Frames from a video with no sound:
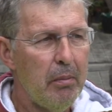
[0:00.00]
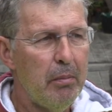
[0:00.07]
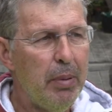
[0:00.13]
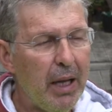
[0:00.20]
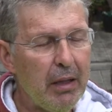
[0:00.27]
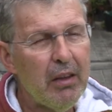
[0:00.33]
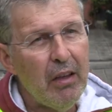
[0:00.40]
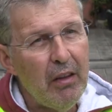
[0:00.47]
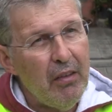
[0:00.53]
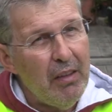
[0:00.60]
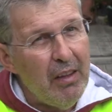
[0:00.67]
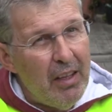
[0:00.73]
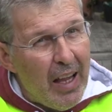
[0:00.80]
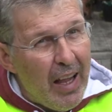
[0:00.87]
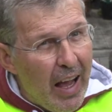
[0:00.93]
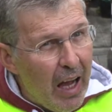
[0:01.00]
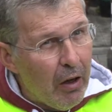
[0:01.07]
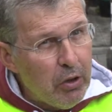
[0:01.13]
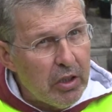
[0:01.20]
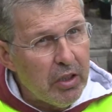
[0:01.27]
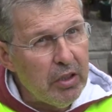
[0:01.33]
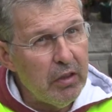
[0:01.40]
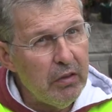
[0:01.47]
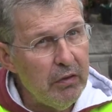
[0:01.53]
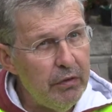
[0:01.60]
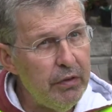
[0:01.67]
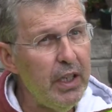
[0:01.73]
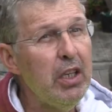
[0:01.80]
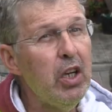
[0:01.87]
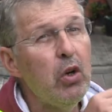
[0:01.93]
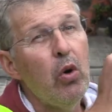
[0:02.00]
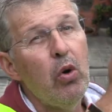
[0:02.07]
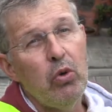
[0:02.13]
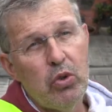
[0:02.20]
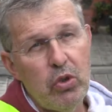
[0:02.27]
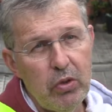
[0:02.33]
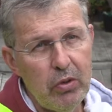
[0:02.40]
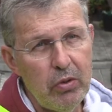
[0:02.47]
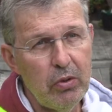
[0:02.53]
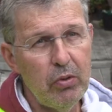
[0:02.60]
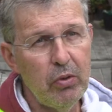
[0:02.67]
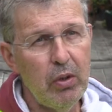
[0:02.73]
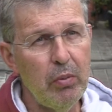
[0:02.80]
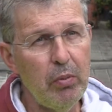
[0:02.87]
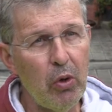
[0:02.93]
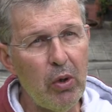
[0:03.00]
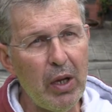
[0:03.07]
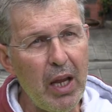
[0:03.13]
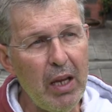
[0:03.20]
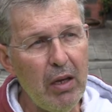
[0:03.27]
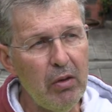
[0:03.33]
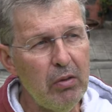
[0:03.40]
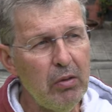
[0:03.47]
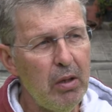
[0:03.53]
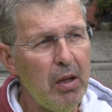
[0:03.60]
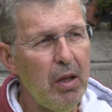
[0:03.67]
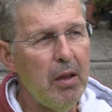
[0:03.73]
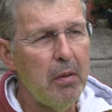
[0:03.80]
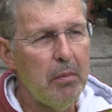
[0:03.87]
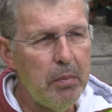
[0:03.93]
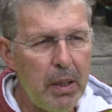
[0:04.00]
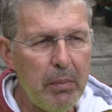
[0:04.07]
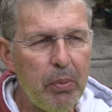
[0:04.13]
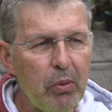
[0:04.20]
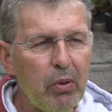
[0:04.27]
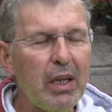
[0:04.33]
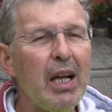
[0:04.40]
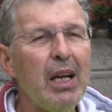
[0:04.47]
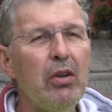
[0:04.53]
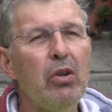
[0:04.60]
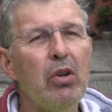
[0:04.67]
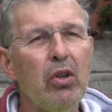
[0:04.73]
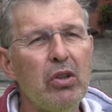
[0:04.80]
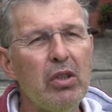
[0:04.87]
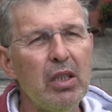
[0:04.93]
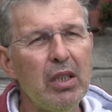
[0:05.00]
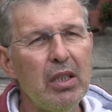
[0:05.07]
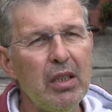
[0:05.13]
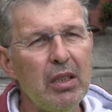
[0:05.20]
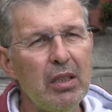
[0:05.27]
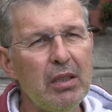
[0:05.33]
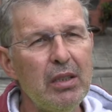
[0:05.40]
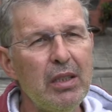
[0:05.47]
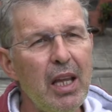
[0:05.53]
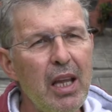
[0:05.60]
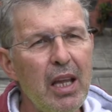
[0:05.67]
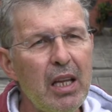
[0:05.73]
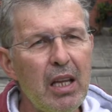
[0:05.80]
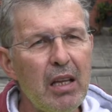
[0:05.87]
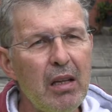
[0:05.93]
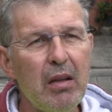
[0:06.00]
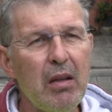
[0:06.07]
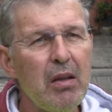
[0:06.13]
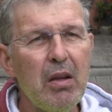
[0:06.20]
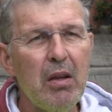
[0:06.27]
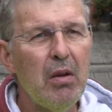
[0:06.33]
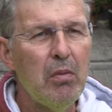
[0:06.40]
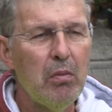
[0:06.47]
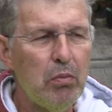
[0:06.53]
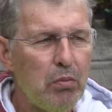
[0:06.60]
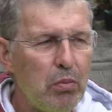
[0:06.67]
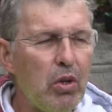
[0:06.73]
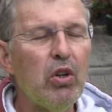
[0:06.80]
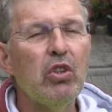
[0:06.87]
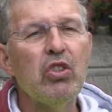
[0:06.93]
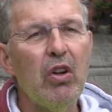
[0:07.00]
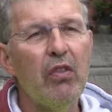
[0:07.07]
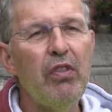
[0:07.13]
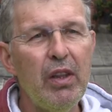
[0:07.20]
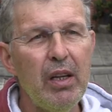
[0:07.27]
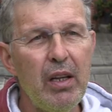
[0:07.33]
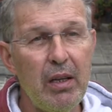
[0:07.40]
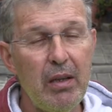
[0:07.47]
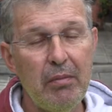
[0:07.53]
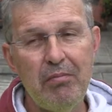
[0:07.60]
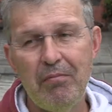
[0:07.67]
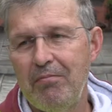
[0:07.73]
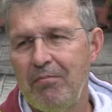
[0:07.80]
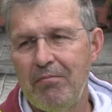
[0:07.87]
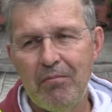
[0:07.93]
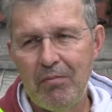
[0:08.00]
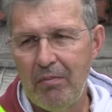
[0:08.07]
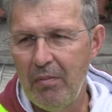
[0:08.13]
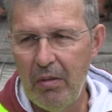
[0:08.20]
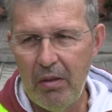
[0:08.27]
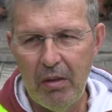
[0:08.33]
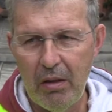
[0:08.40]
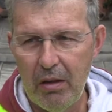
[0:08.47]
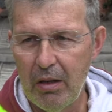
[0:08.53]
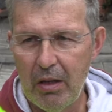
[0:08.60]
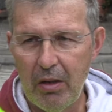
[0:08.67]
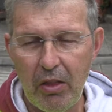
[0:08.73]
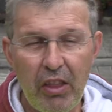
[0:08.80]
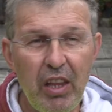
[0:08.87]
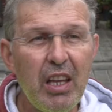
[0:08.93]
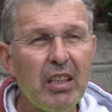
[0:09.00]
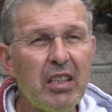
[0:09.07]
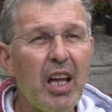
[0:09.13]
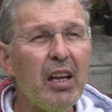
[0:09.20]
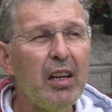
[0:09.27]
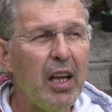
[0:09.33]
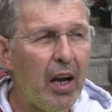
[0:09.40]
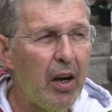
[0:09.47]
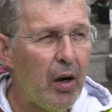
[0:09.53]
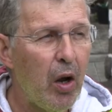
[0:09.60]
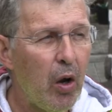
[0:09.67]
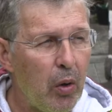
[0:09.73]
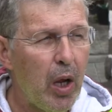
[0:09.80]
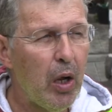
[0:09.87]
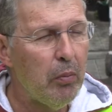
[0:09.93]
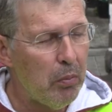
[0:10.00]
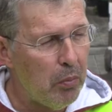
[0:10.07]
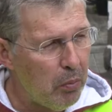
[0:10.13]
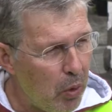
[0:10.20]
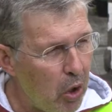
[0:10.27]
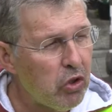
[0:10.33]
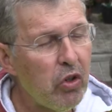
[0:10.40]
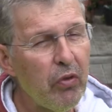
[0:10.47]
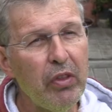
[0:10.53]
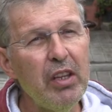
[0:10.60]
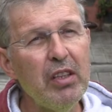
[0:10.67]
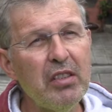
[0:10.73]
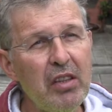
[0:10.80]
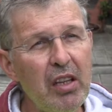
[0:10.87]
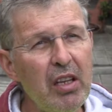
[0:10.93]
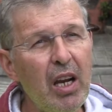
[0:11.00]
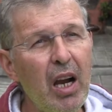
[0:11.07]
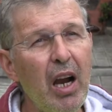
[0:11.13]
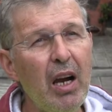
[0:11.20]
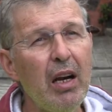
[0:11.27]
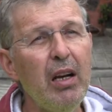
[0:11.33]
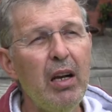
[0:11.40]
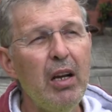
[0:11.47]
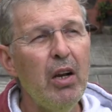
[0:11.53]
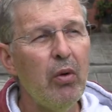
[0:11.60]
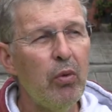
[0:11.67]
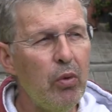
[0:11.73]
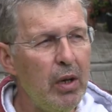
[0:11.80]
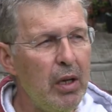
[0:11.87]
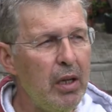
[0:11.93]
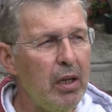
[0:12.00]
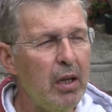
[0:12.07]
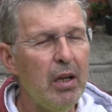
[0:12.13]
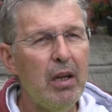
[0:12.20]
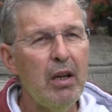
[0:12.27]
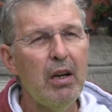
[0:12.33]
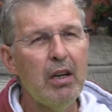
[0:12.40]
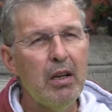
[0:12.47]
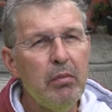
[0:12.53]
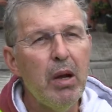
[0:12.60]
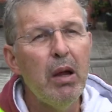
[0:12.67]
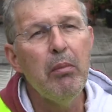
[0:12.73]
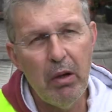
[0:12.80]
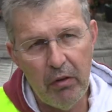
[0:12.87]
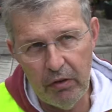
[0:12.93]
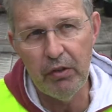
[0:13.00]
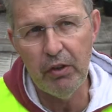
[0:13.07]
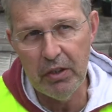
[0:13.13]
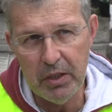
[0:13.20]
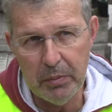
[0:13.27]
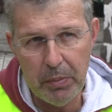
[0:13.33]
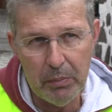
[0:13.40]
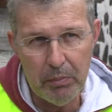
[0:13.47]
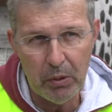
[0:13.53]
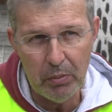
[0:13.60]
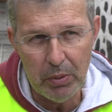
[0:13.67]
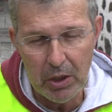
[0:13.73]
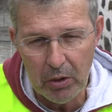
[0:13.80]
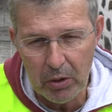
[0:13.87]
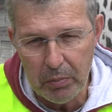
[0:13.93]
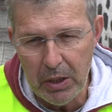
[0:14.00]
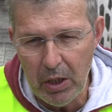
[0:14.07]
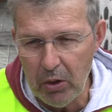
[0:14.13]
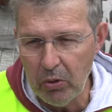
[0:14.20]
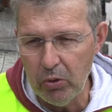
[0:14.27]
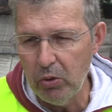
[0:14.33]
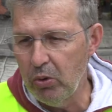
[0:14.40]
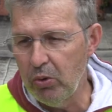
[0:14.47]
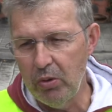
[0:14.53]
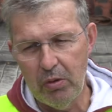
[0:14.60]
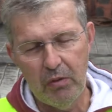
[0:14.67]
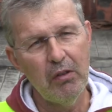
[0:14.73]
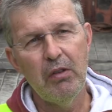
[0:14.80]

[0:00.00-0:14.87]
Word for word: But the houses very close to the volcano, people cannot uh, take most of the things and, and, and most of these things are really remembered for these people because belong to